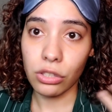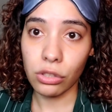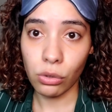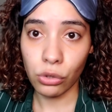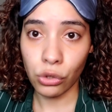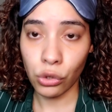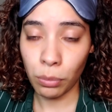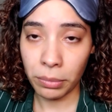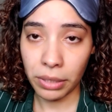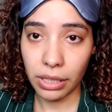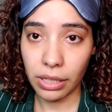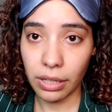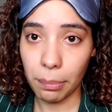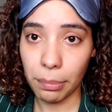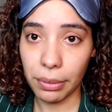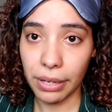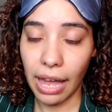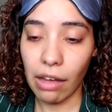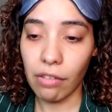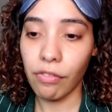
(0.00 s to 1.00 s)
social media
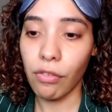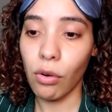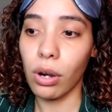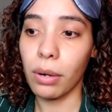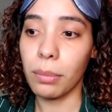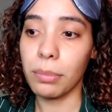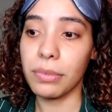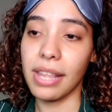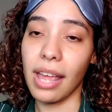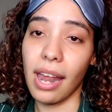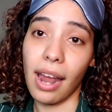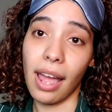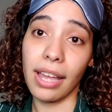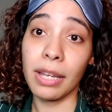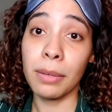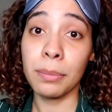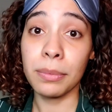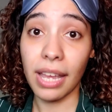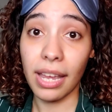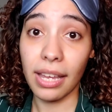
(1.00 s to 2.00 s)
platforms that I
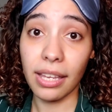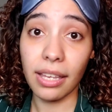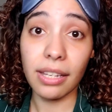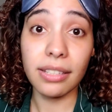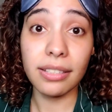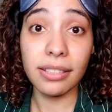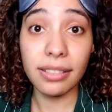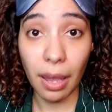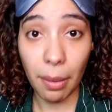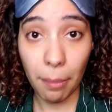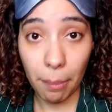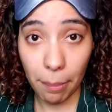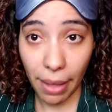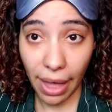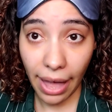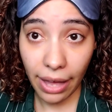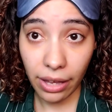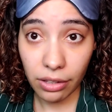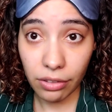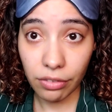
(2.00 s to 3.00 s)
am taking a step
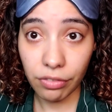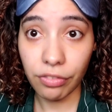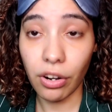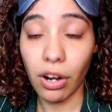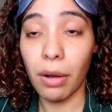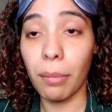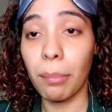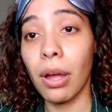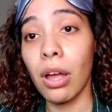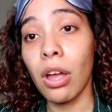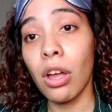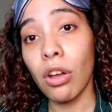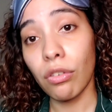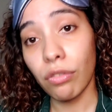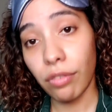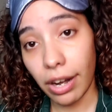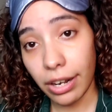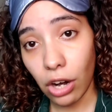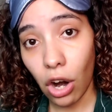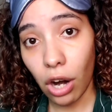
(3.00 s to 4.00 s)
back from
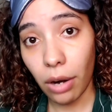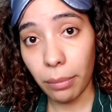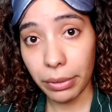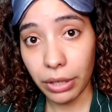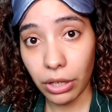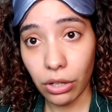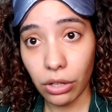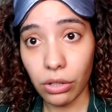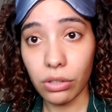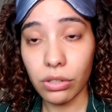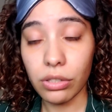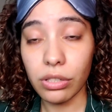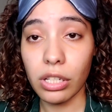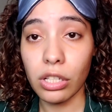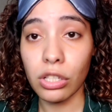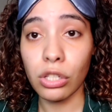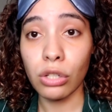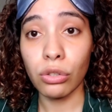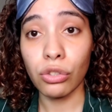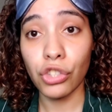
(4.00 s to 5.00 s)
Red Carpet Curls
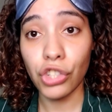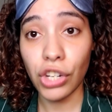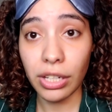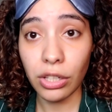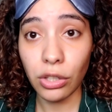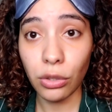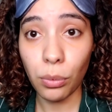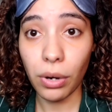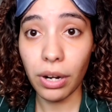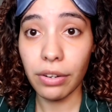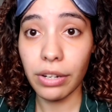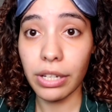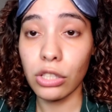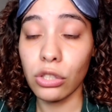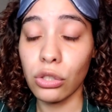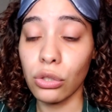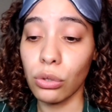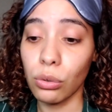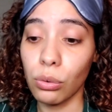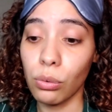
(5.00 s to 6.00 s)
until January
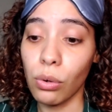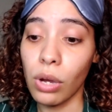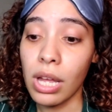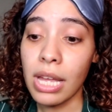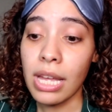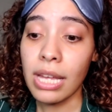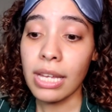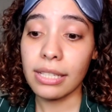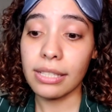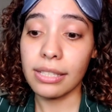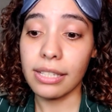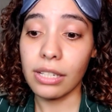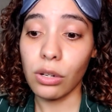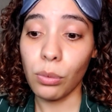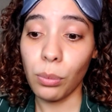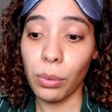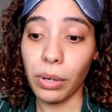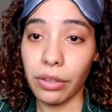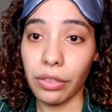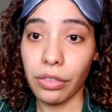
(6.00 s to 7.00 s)
to
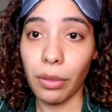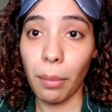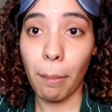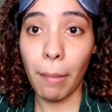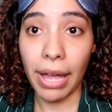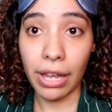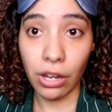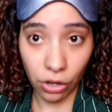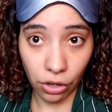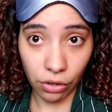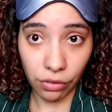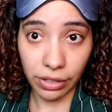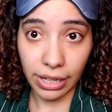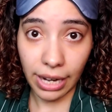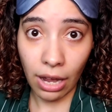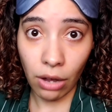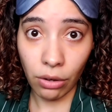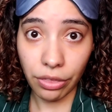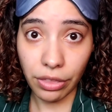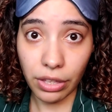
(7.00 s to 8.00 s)
deal with my current
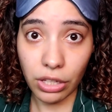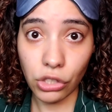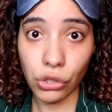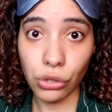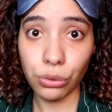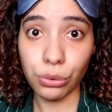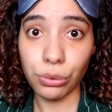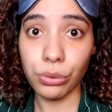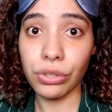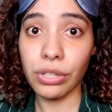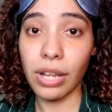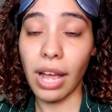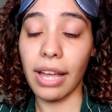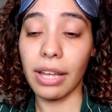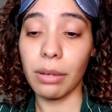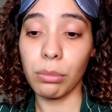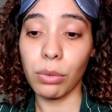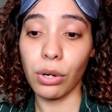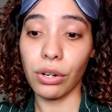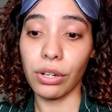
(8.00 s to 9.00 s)
health issues. I
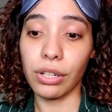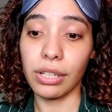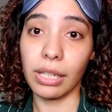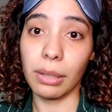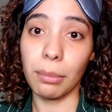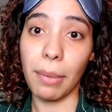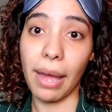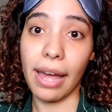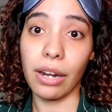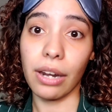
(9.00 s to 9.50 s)
am currently